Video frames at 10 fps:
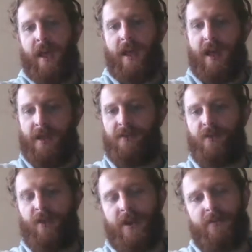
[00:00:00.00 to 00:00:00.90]
And
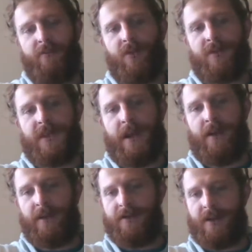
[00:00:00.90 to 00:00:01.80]
when it moves
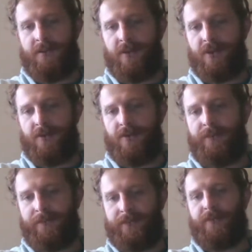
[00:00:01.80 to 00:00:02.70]
down, it's going to move
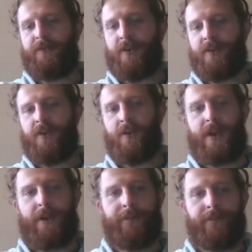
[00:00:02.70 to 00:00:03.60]
further
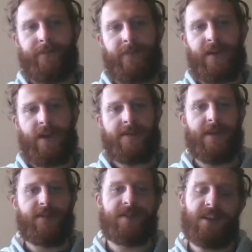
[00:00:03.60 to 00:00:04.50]
away. All right,
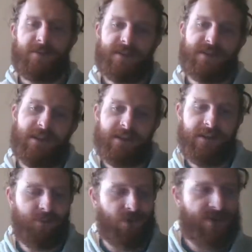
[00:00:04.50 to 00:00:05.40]
it's just going to be slightly
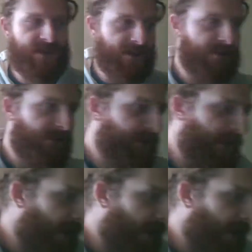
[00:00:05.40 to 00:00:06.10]
more subtle.